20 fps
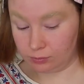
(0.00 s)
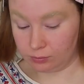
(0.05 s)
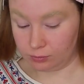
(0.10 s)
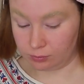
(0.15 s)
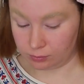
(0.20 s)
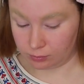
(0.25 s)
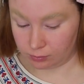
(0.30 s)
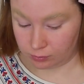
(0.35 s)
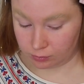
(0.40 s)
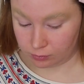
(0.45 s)

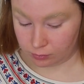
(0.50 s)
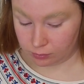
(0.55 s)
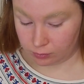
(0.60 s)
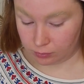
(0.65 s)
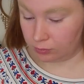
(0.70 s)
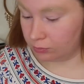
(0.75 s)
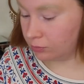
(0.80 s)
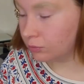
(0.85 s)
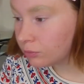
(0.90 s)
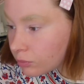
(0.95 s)
lock this
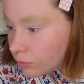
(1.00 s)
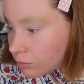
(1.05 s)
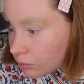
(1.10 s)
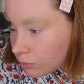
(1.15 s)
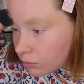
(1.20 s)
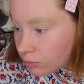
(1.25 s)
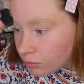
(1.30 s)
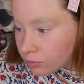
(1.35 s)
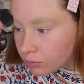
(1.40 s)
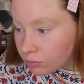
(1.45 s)
all in
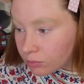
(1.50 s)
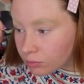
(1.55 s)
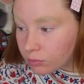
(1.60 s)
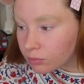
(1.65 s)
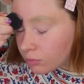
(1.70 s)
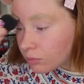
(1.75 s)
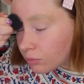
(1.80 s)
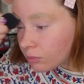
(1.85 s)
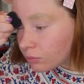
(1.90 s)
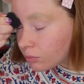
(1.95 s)

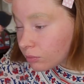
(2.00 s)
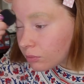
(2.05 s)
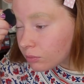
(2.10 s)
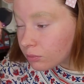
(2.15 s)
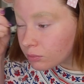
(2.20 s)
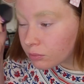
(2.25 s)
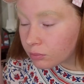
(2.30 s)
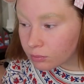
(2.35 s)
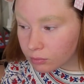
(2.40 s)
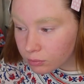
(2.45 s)
together
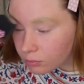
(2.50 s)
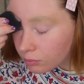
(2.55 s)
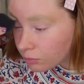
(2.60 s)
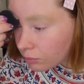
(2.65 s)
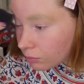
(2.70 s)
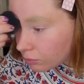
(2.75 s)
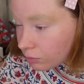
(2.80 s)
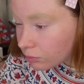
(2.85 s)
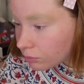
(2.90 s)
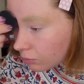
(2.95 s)

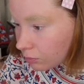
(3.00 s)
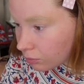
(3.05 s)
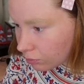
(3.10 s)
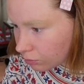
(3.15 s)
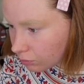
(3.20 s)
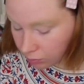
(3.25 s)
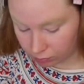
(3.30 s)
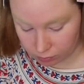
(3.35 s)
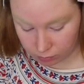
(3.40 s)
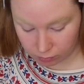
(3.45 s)
with the
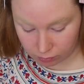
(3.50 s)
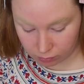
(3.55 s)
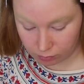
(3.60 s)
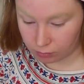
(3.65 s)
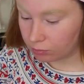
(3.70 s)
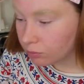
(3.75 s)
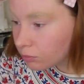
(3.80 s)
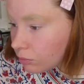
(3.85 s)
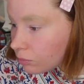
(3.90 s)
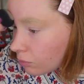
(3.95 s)
blending
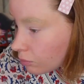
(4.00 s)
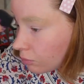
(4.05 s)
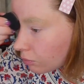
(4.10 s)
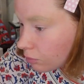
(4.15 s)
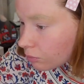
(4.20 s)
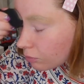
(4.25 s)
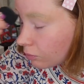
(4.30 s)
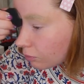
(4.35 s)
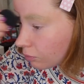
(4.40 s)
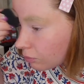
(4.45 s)

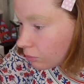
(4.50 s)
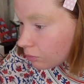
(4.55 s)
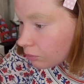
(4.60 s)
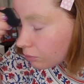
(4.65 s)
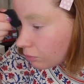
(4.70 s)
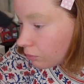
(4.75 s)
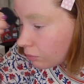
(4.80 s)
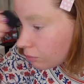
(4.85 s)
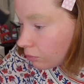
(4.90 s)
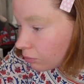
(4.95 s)
sponge.
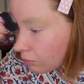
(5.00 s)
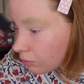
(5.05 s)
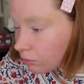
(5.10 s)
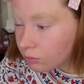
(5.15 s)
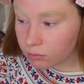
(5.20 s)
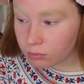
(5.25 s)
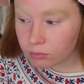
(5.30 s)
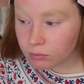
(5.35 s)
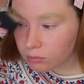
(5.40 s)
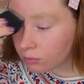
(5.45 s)
And now
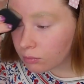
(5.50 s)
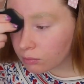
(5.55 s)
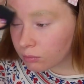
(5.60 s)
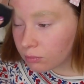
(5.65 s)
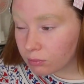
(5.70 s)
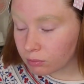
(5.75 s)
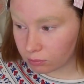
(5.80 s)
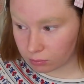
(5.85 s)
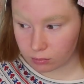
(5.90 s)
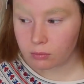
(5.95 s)
I'm going
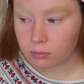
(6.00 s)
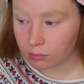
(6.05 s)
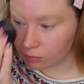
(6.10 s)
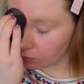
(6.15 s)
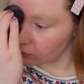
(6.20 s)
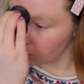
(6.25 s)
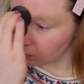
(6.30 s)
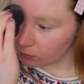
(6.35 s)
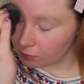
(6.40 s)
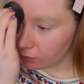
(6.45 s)
to go
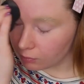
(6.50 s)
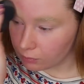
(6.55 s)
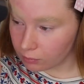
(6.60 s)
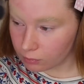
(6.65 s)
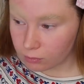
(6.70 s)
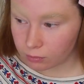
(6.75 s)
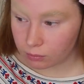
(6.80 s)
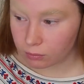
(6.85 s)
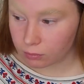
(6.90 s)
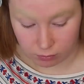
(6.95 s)
just a little
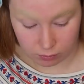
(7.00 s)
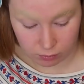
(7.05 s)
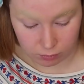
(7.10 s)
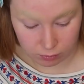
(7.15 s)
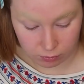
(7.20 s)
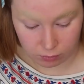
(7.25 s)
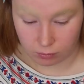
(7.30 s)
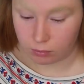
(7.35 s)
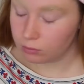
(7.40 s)
bit past the